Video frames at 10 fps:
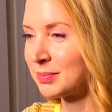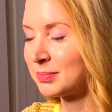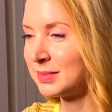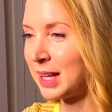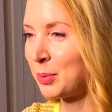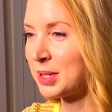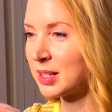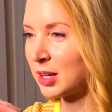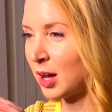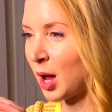There was
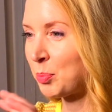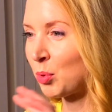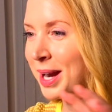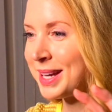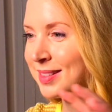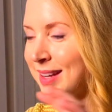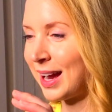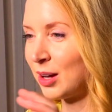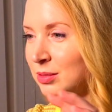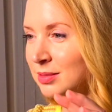a
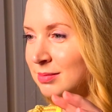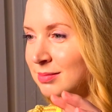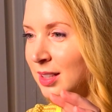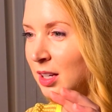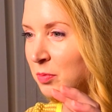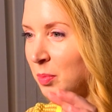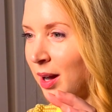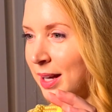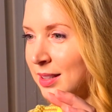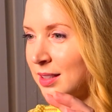breakdown of
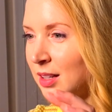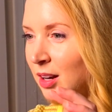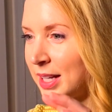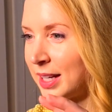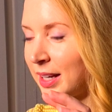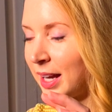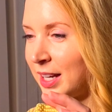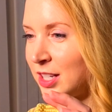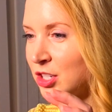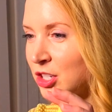my
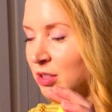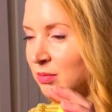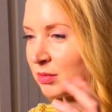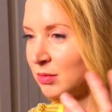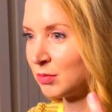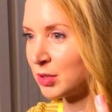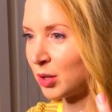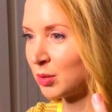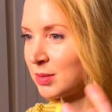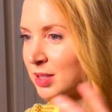GlycanAge
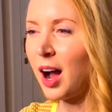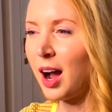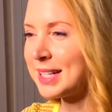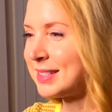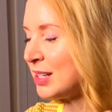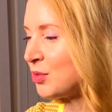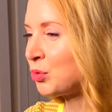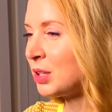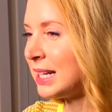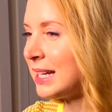result. I didn't
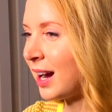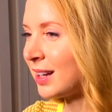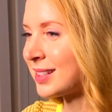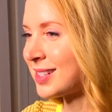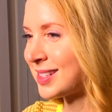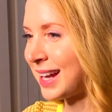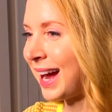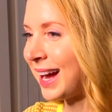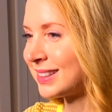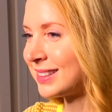really
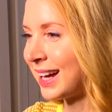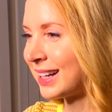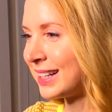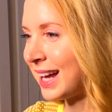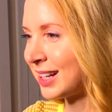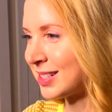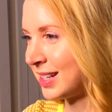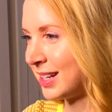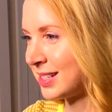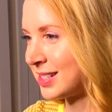understand that
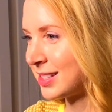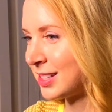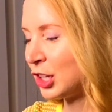analysis.